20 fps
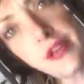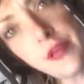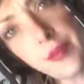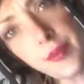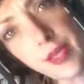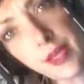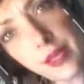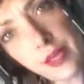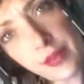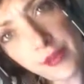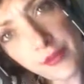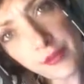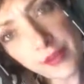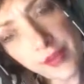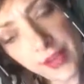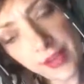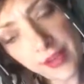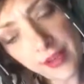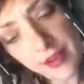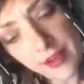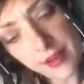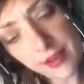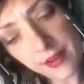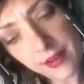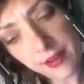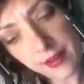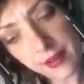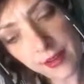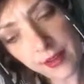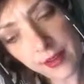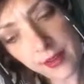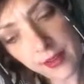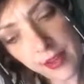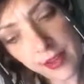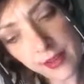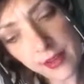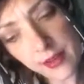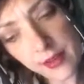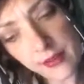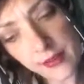to the beginning for the ending, and the
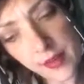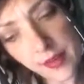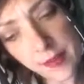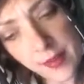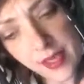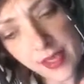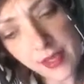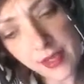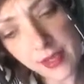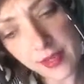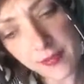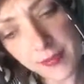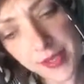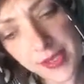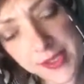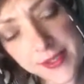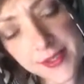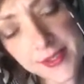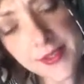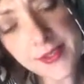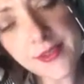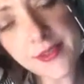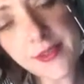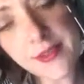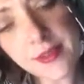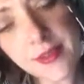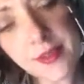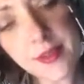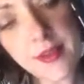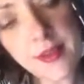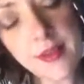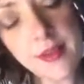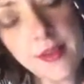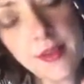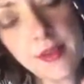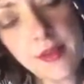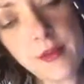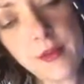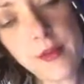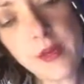ending for the beginning, Pisces.
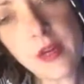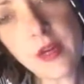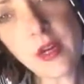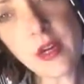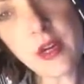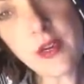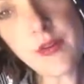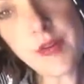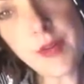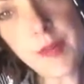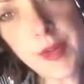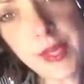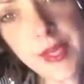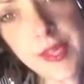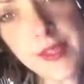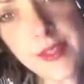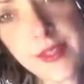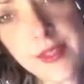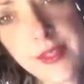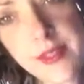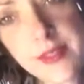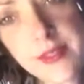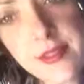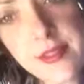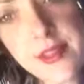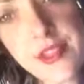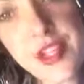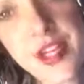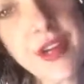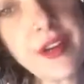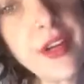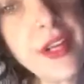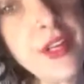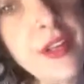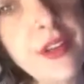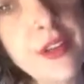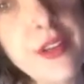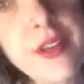One card for Pisces. The Chariot